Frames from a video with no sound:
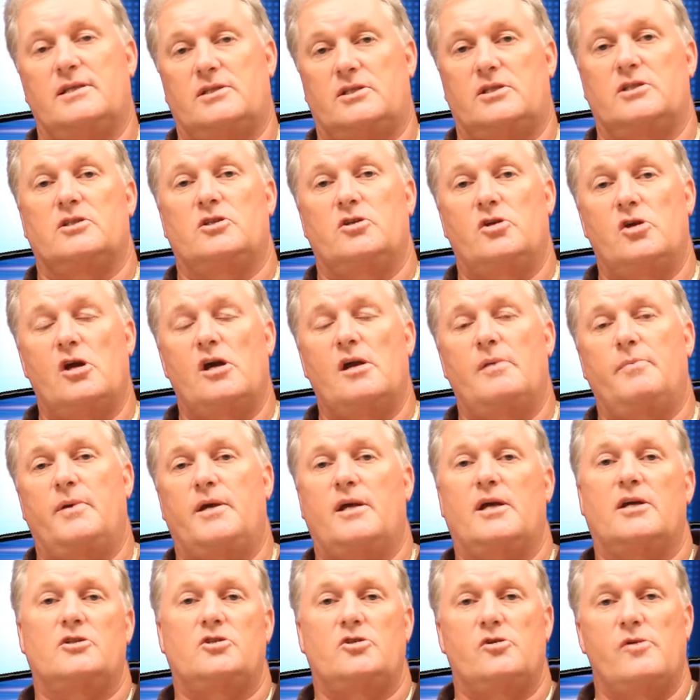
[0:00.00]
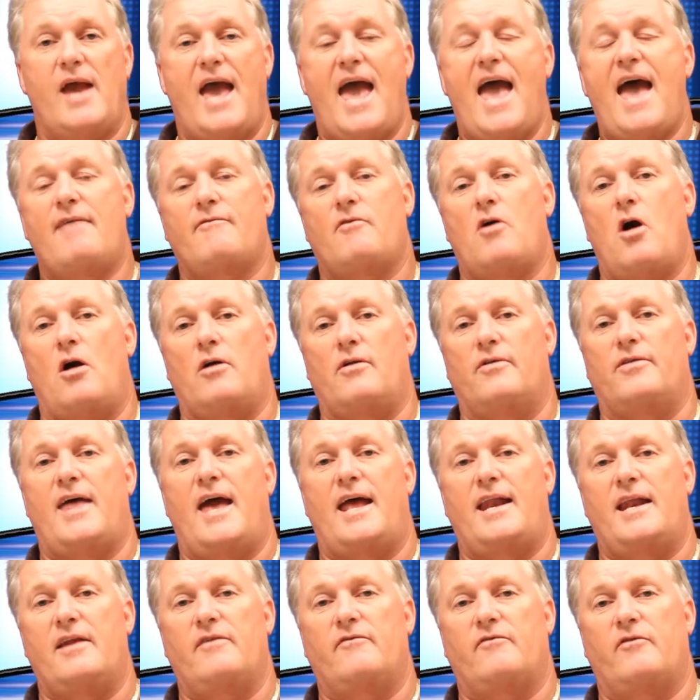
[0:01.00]
is good because you have all of
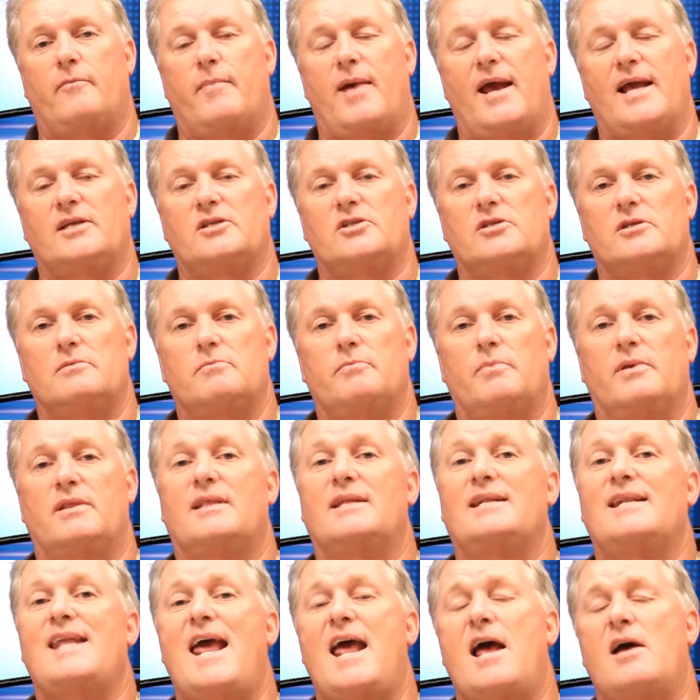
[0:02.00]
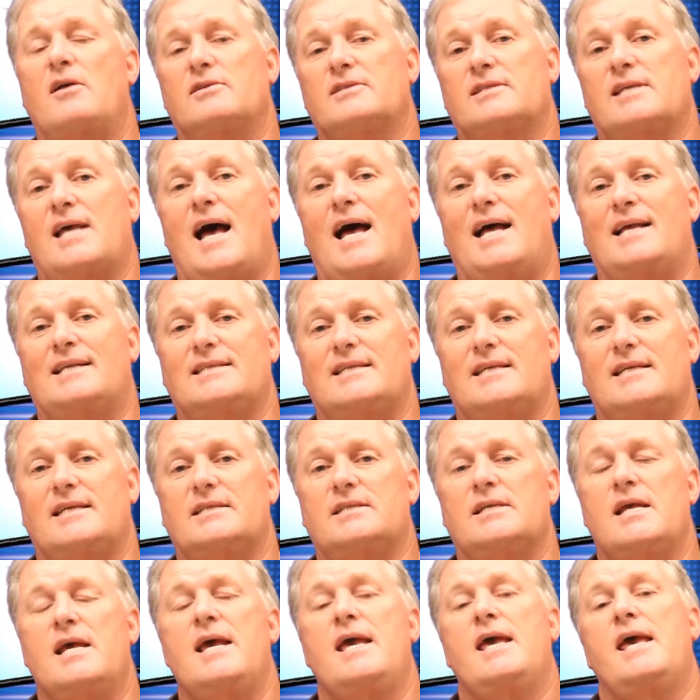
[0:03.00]
that information, but the downside
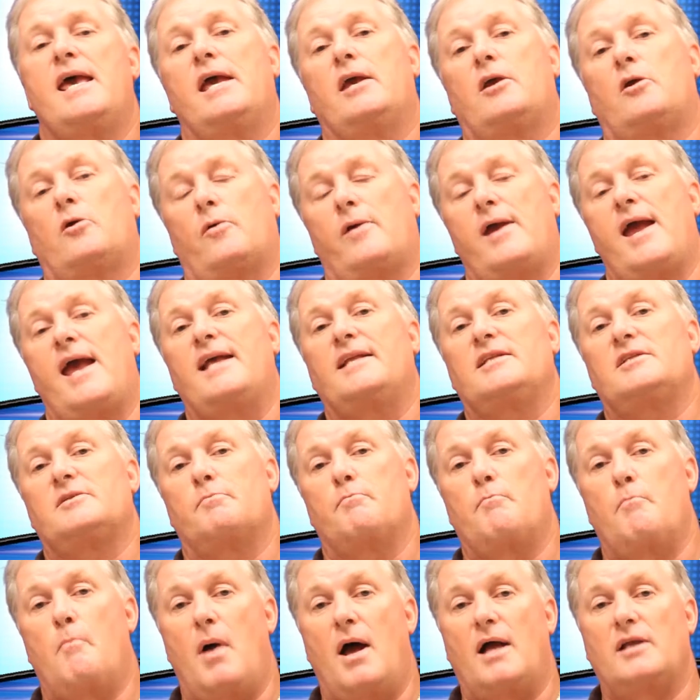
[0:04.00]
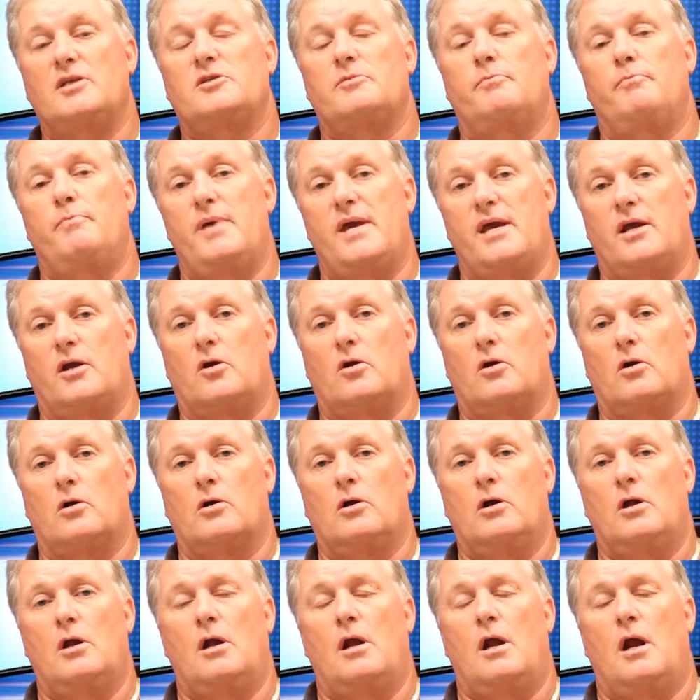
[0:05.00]
is it creates much bigger
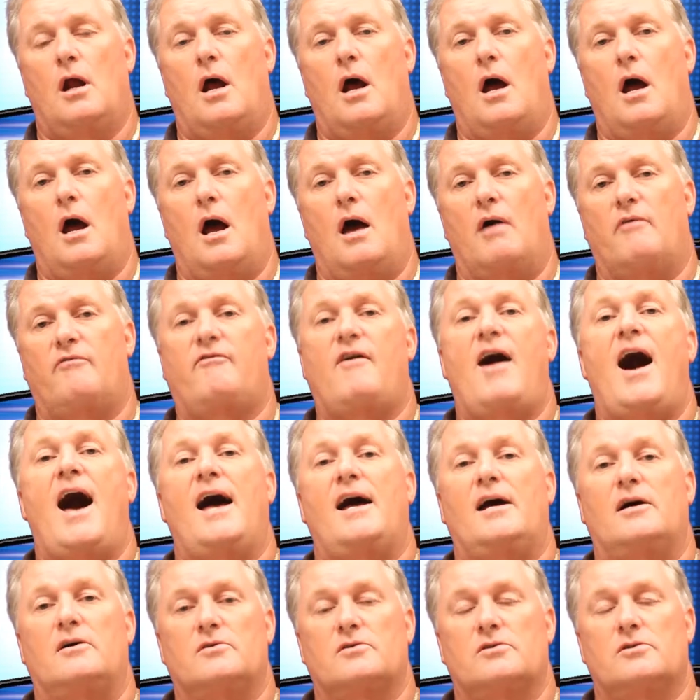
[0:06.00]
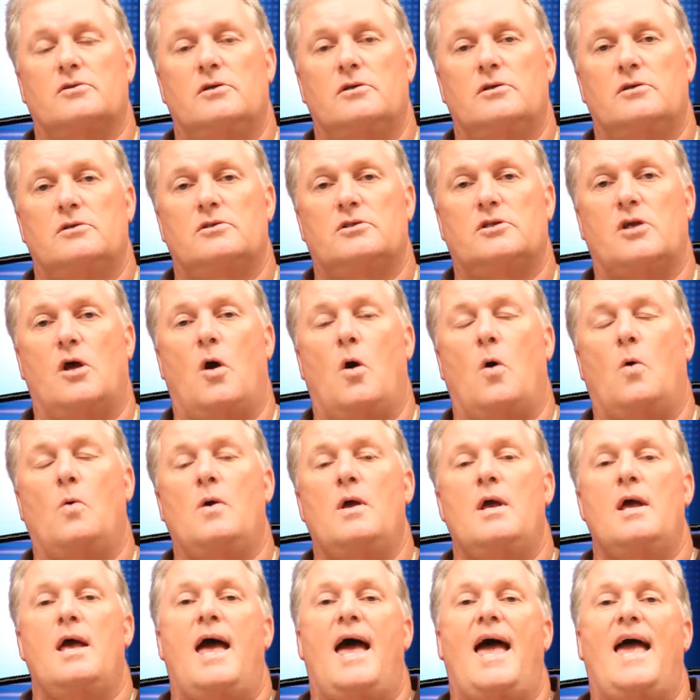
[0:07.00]
files. So
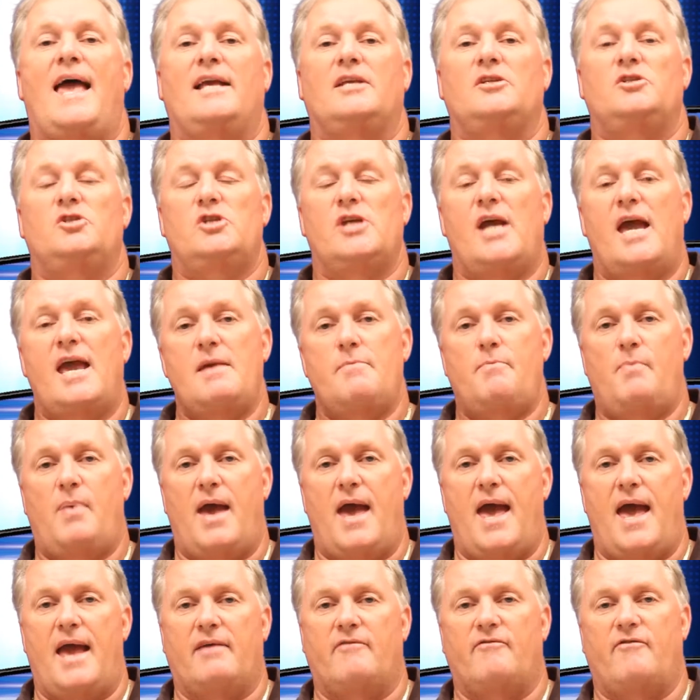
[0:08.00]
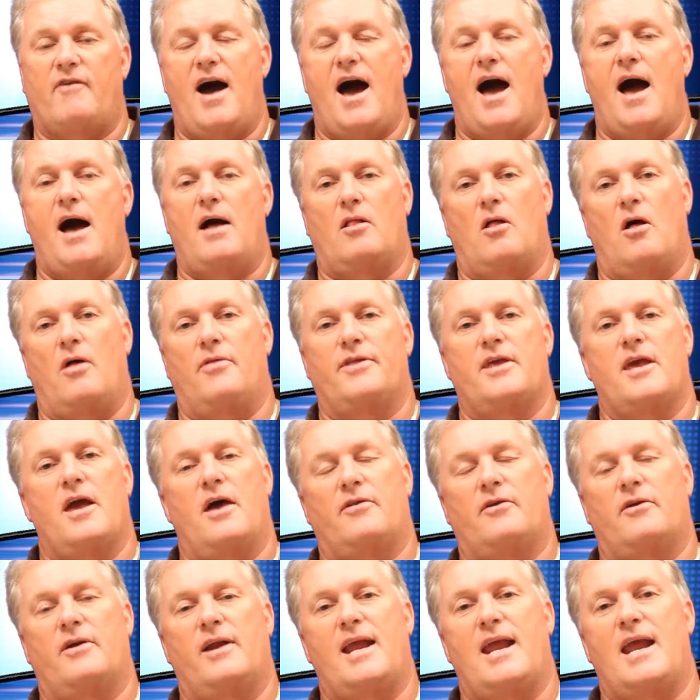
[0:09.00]
a JPEG file, on the
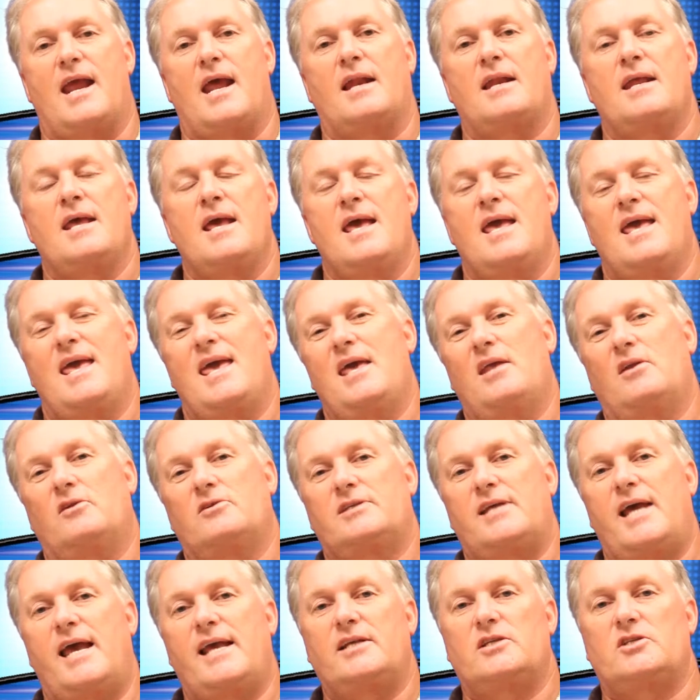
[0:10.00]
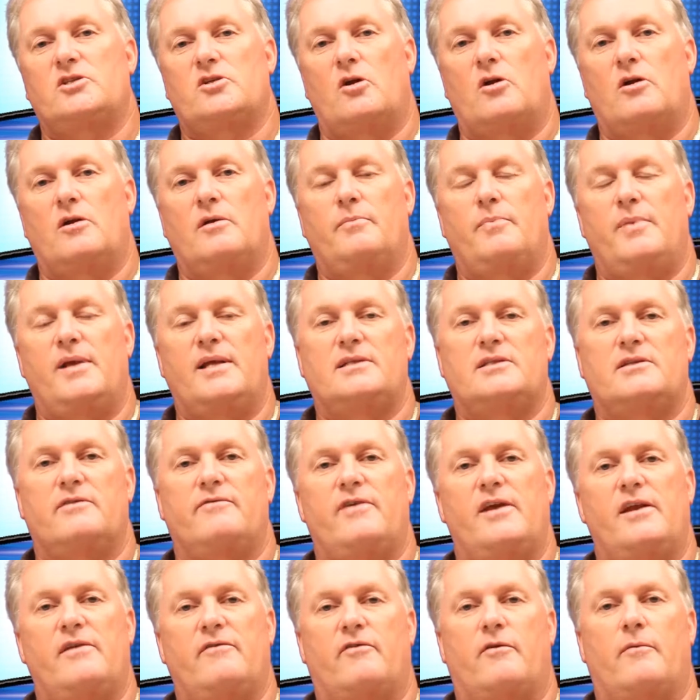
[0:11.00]
other hand, it'll take certain bits of
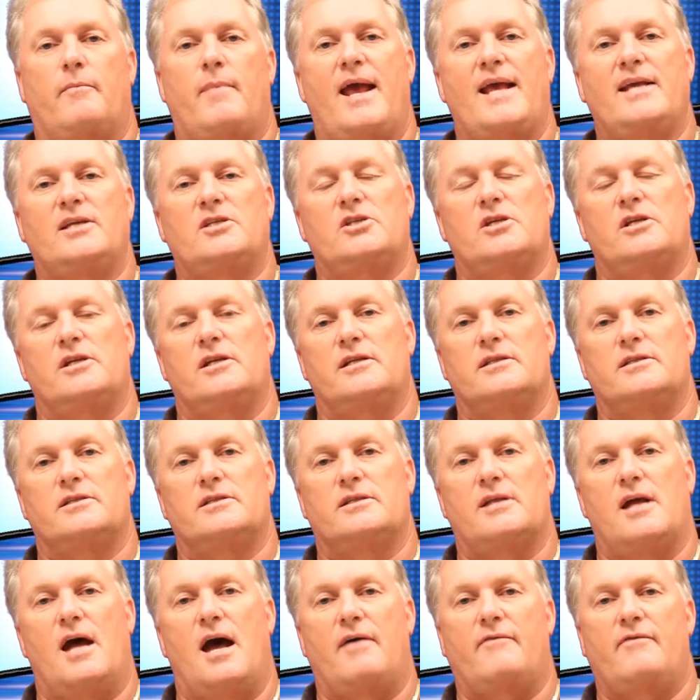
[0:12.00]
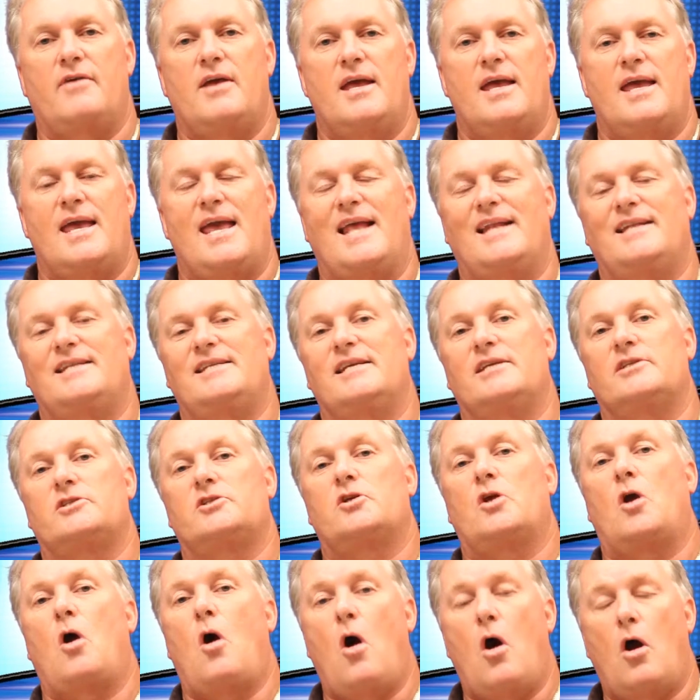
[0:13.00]
information and stuff and
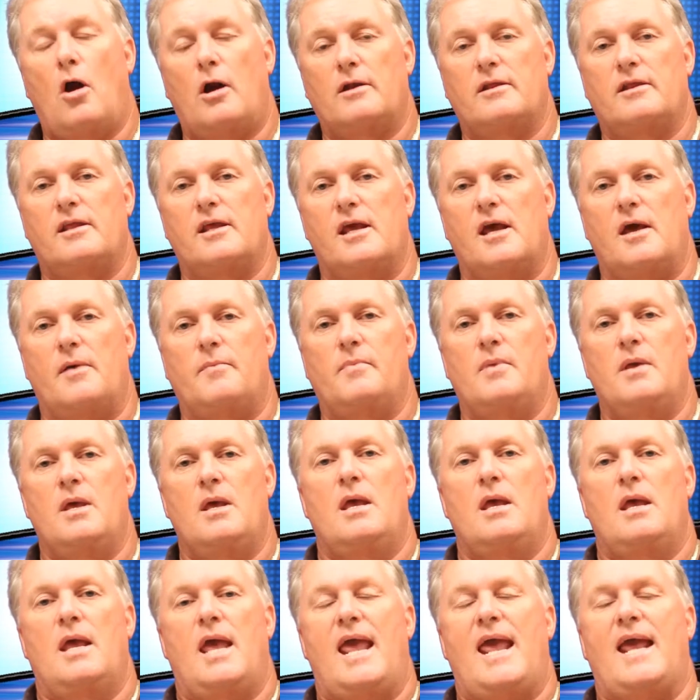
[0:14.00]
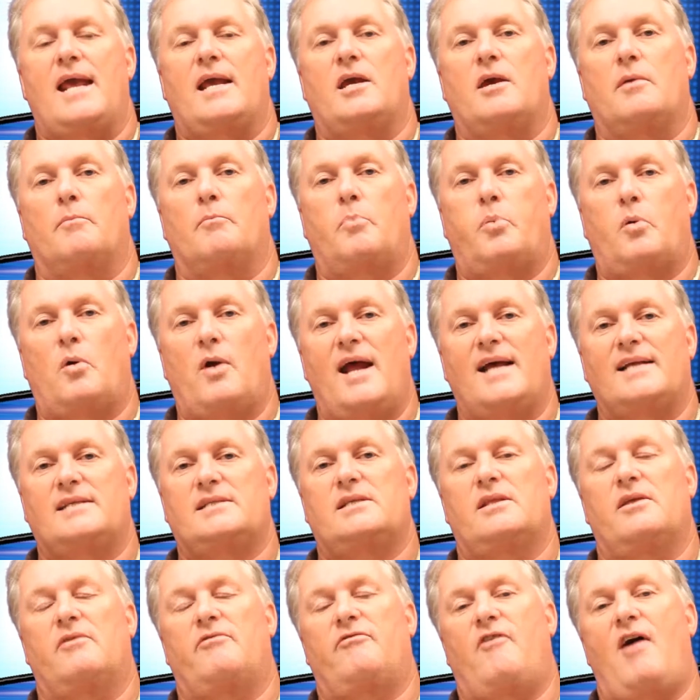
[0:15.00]
discard them and
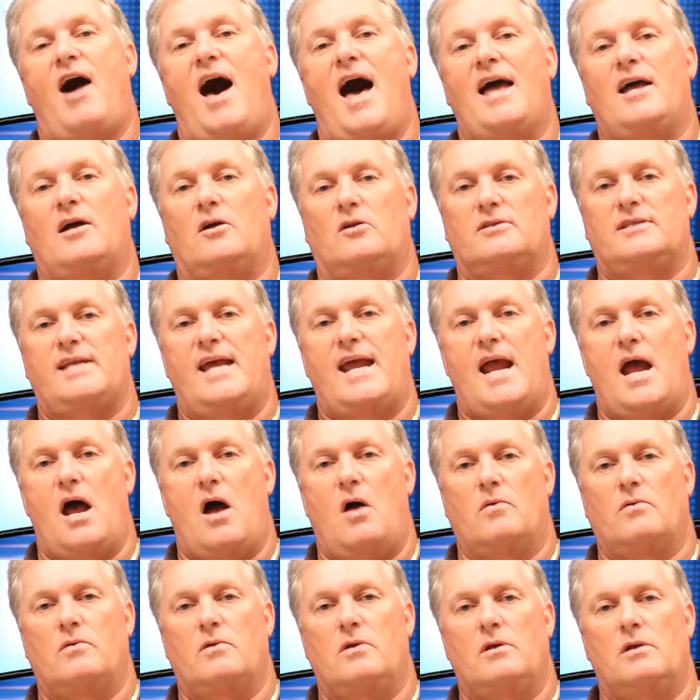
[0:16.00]
compress the file down.